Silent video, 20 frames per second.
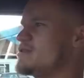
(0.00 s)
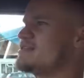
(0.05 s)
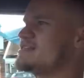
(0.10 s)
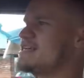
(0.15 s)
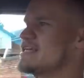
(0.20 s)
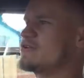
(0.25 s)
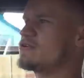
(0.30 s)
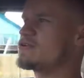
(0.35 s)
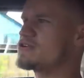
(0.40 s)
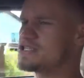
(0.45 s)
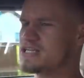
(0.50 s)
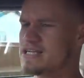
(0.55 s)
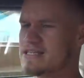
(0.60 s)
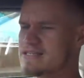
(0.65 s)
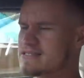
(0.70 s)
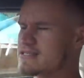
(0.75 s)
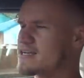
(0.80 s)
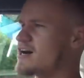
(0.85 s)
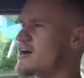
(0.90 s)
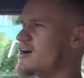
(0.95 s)
The technology in
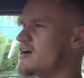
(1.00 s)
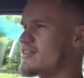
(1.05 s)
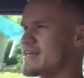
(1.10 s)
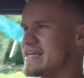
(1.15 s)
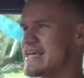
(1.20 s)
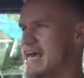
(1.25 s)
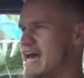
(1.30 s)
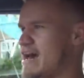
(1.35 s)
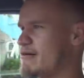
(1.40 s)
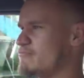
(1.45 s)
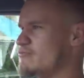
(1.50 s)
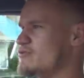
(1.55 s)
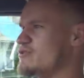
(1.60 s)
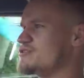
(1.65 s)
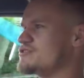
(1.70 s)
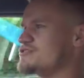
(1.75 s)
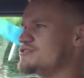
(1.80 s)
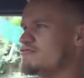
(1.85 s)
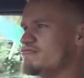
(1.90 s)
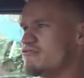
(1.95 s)
this car, the
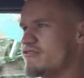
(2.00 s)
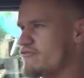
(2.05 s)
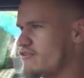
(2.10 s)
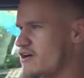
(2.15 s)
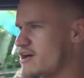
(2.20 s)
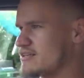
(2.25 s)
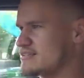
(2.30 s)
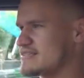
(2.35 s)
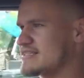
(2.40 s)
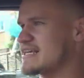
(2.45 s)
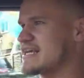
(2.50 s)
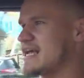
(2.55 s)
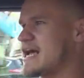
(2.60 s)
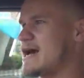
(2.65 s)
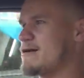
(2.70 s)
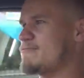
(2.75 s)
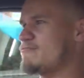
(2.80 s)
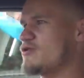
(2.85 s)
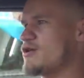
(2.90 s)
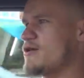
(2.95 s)
cameras, the reversing
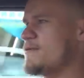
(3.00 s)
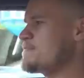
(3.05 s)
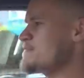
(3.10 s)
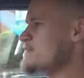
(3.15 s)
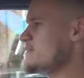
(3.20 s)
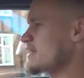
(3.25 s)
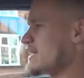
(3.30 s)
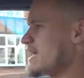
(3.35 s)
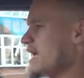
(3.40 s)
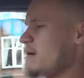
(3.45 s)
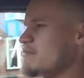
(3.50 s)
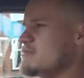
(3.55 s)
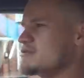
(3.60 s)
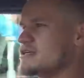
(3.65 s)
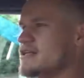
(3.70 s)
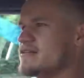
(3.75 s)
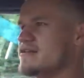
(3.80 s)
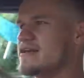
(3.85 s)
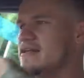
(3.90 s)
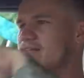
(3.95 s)
camera, the cameras
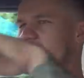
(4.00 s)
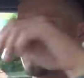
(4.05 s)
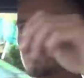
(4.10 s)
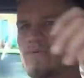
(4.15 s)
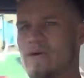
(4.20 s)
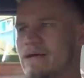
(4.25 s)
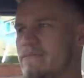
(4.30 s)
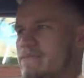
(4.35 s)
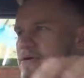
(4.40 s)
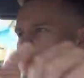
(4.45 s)
underneath the wing